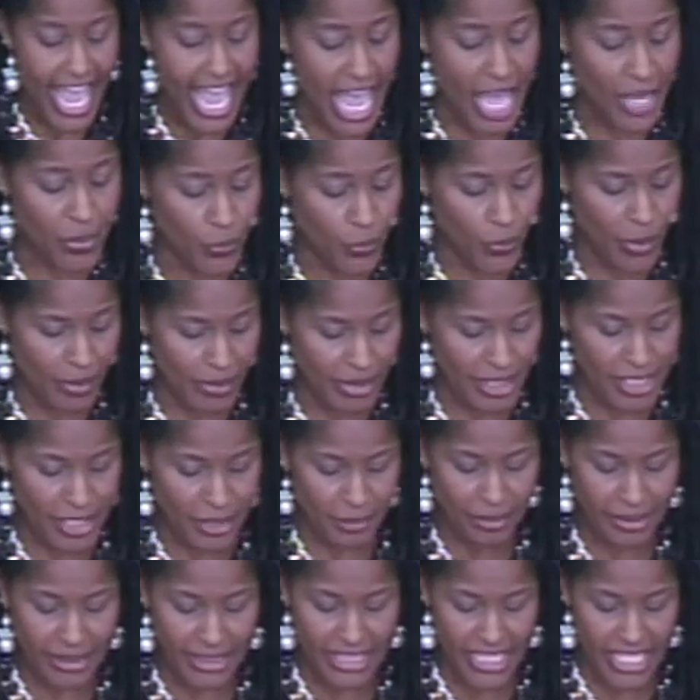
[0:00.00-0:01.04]
and women to
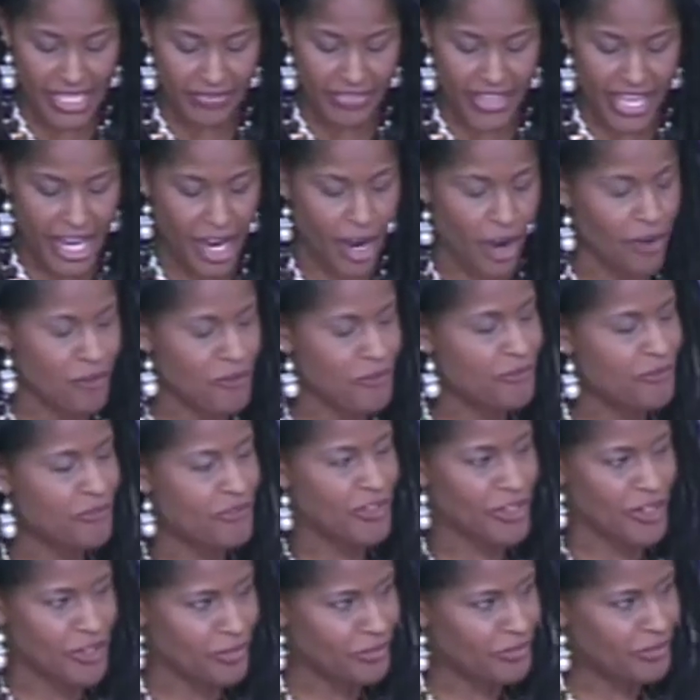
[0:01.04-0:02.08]
believe they are
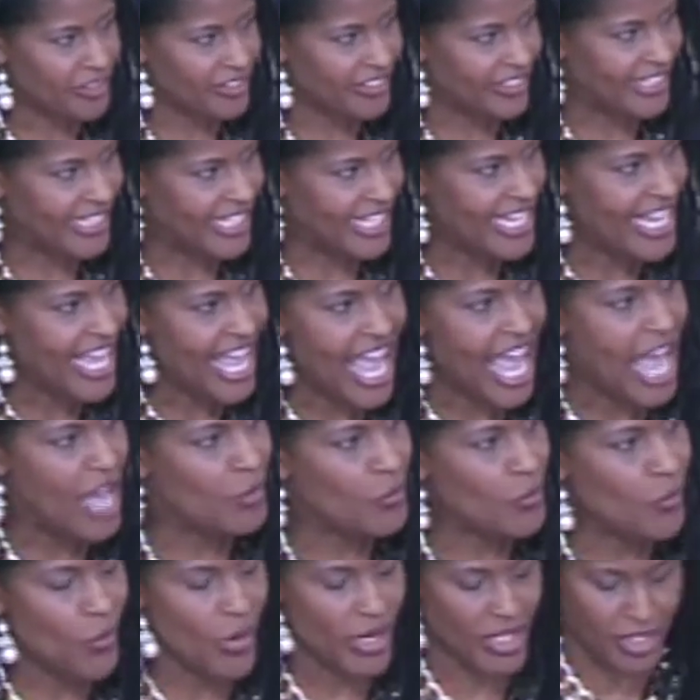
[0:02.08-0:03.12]
fearfully
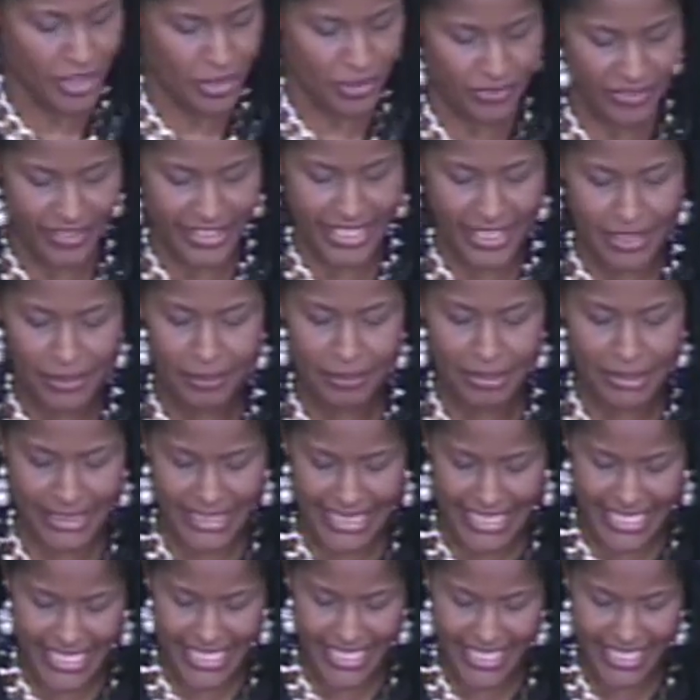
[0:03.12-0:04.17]
and wonderfully
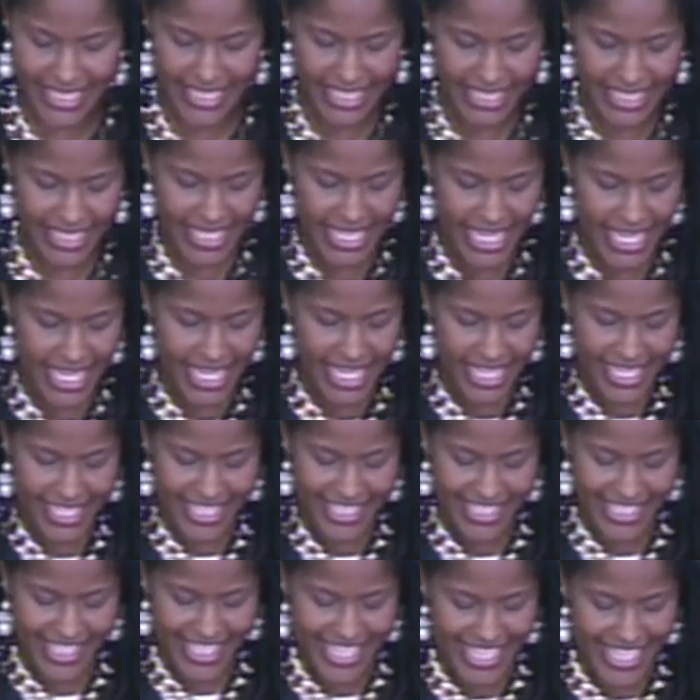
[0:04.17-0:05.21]
complete.
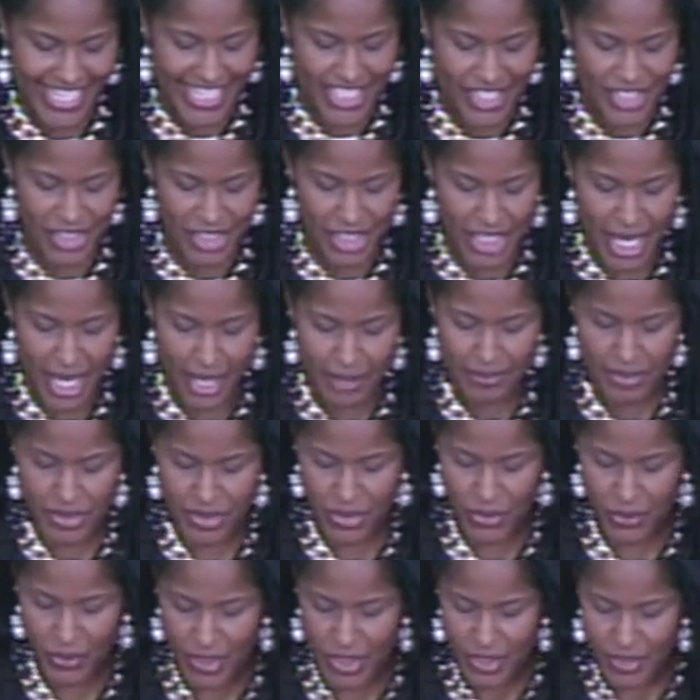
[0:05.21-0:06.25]
She comes
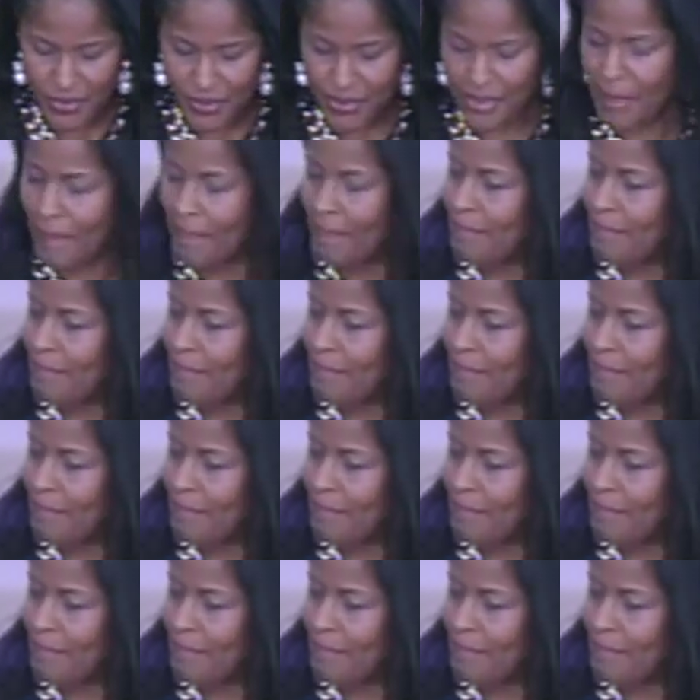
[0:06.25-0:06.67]
to us with a